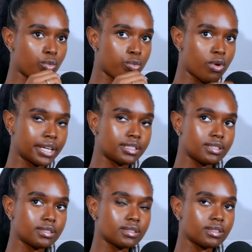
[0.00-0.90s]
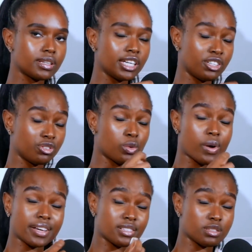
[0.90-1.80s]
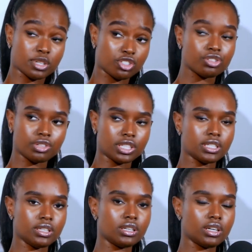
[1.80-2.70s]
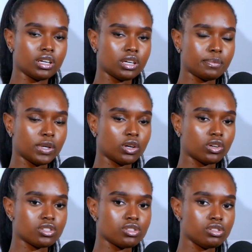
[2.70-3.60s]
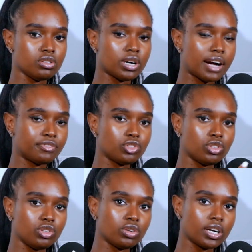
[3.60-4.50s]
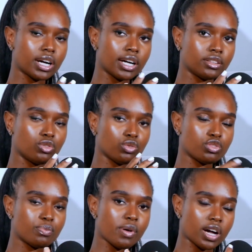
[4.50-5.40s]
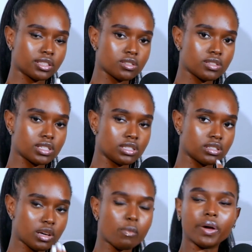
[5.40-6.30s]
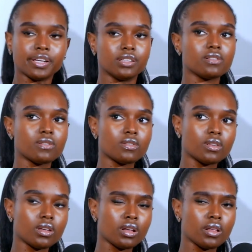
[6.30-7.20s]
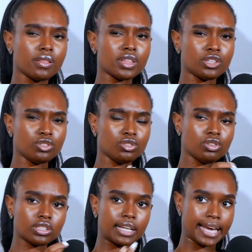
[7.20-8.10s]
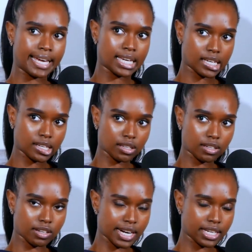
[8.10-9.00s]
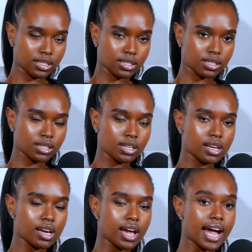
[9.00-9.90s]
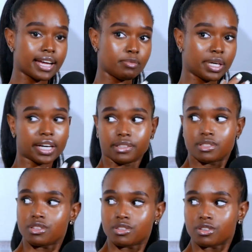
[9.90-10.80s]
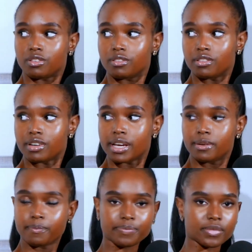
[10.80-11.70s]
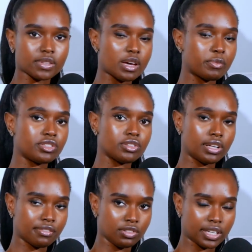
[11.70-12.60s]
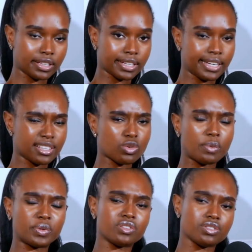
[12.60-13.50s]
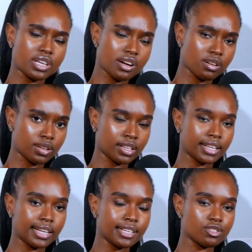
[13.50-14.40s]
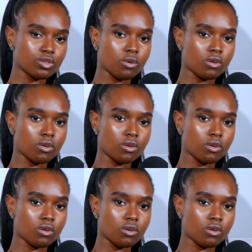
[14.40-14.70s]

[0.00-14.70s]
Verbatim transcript: what it requires is maturity because you have to look at those parts in someone else that you don't like, right? And make a decision, right? Yeah. Say, I'm going to love you nonetheless, or I'm going to stay around nonetheless,